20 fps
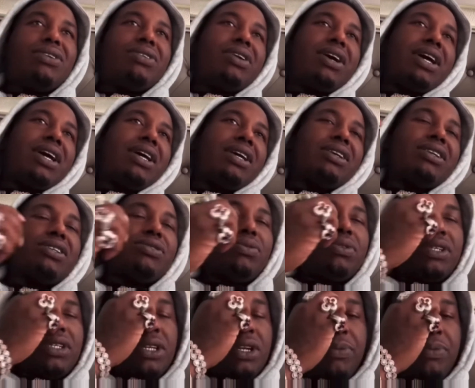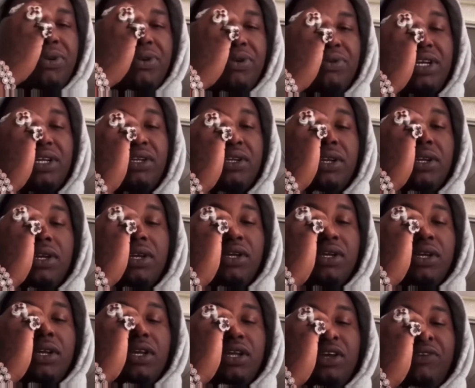I ain't switching up on no nigga.
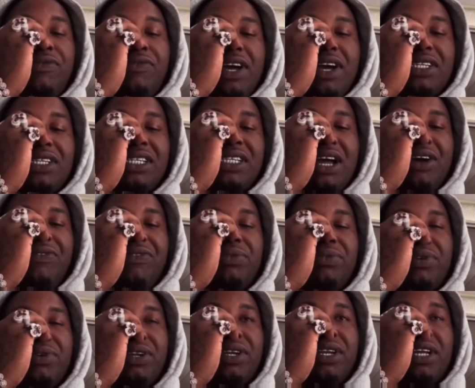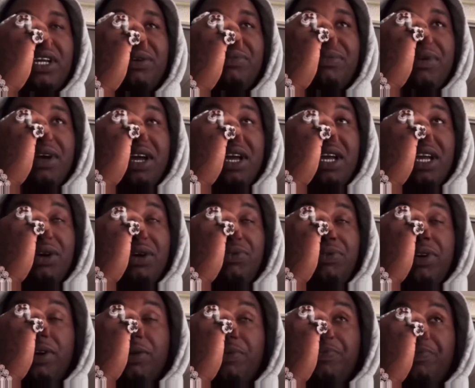If I stop with a nigga, man, I get
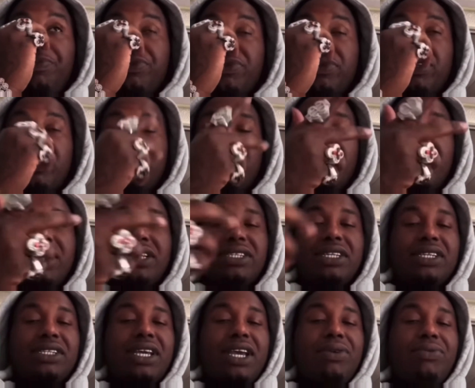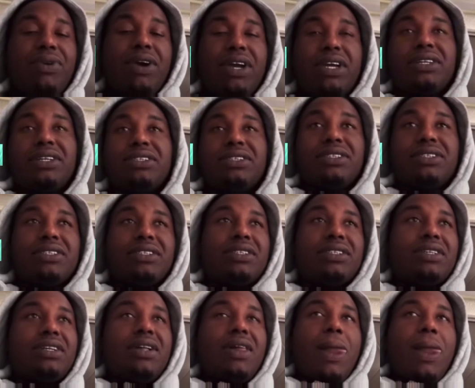what? Niggas just ain't right.
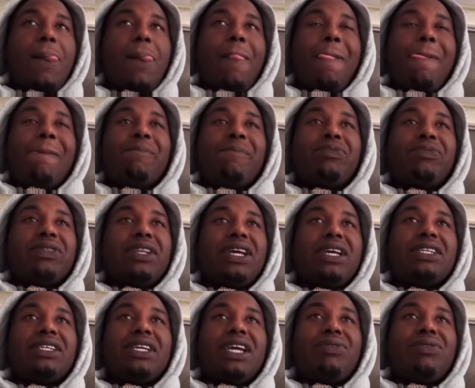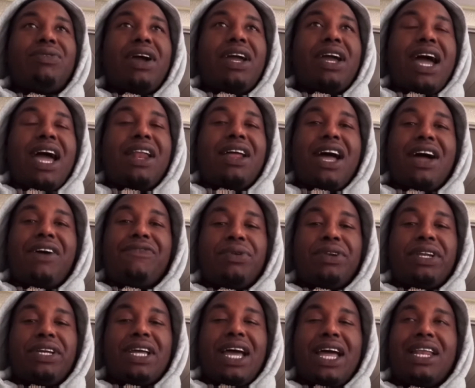Niggas ain't right. I
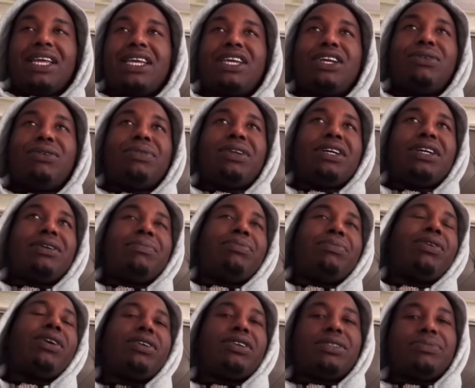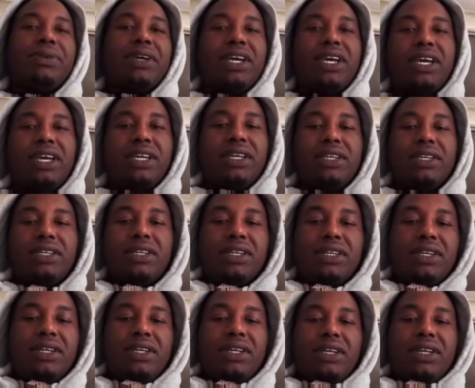done killed nigga brothers, man.
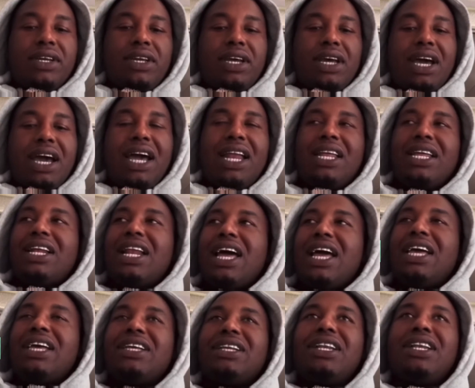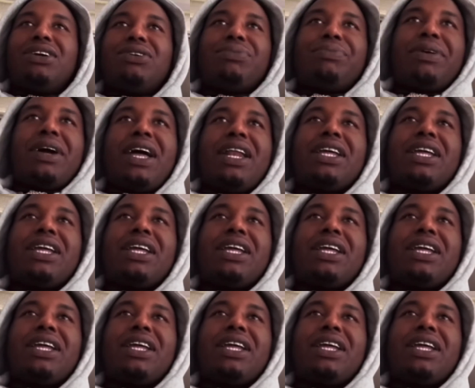I didn't, like, look, man.